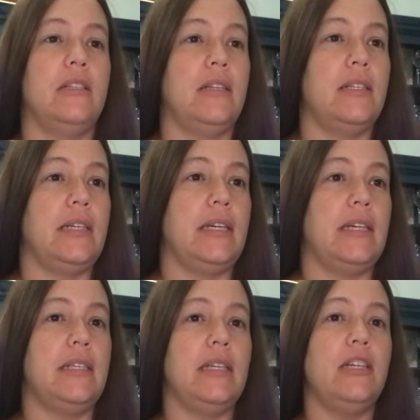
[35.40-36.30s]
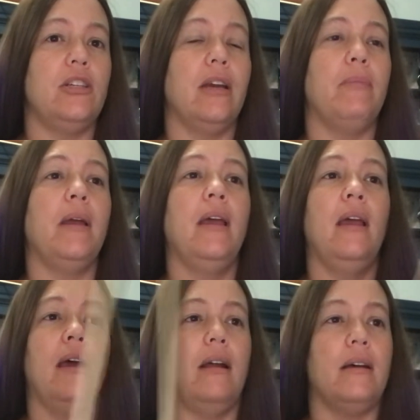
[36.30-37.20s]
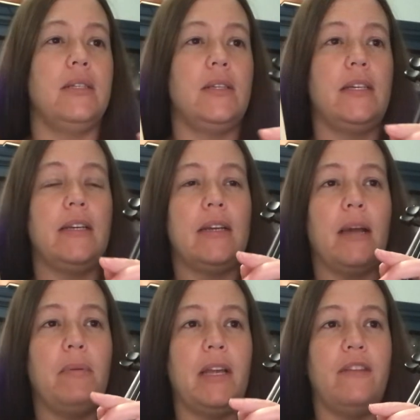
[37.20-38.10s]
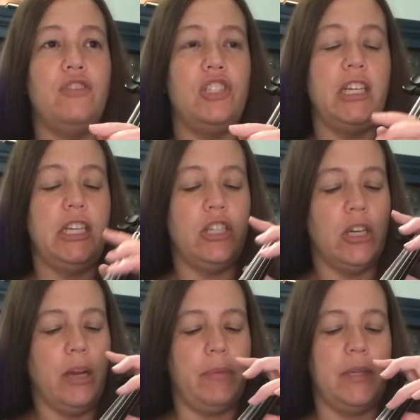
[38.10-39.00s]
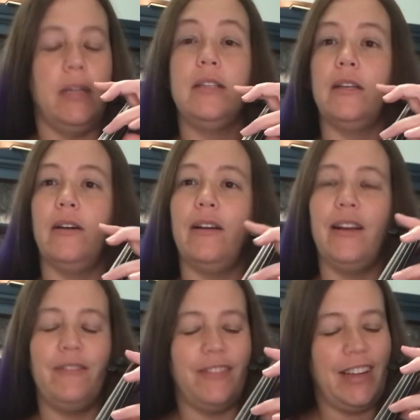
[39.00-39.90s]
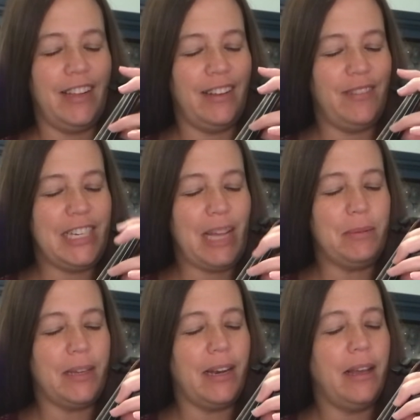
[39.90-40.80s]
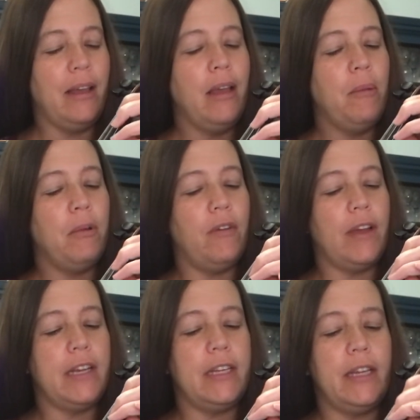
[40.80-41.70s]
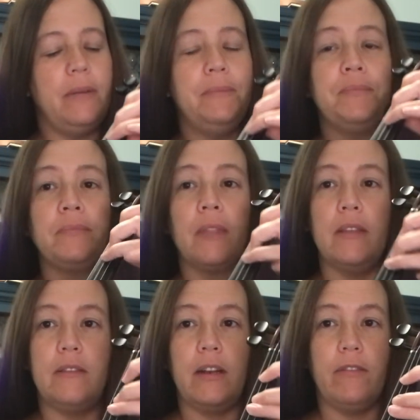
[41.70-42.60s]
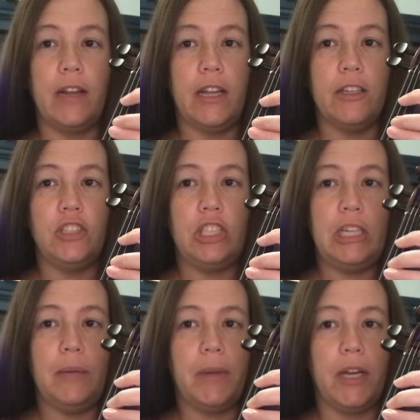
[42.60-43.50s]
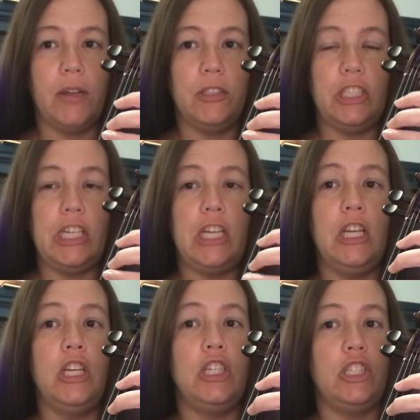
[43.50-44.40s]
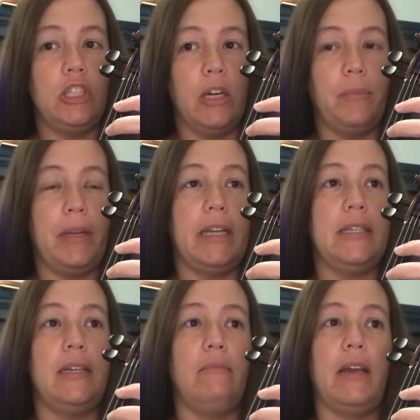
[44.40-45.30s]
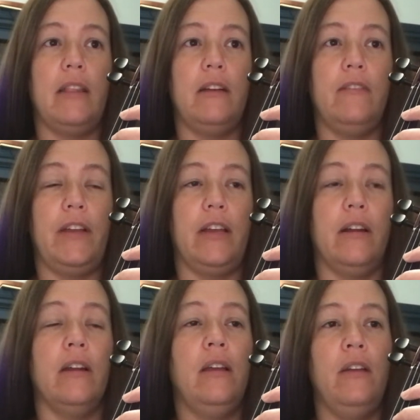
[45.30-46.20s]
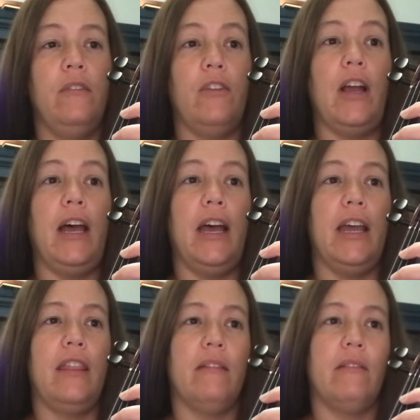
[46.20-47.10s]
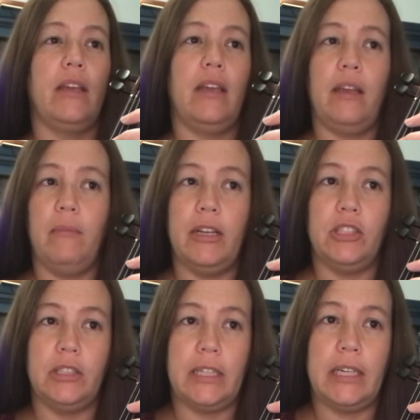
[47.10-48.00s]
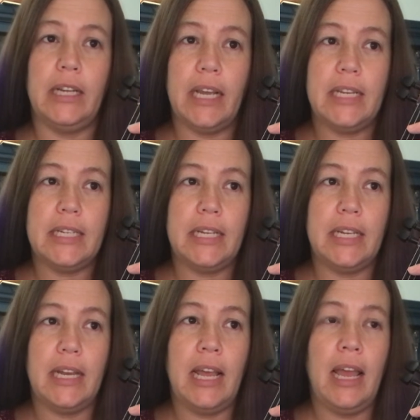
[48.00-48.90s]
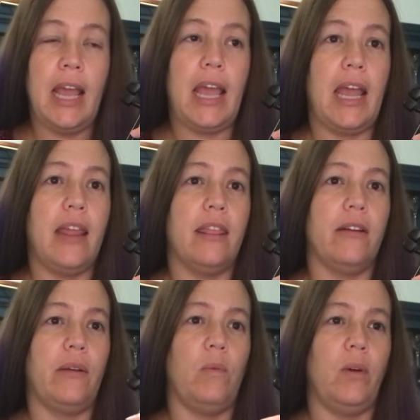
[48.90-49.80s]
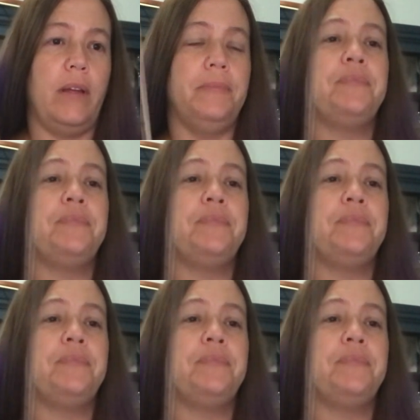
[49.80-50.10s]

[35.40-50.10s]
C is C sharp, and I also see a couple of G sharps. So I don't have a violin with tapes on it, but if I did, instead of regular G, I'm going to go G sharp and extend my 3rd finger for a high 3 in measures like 19 and 31.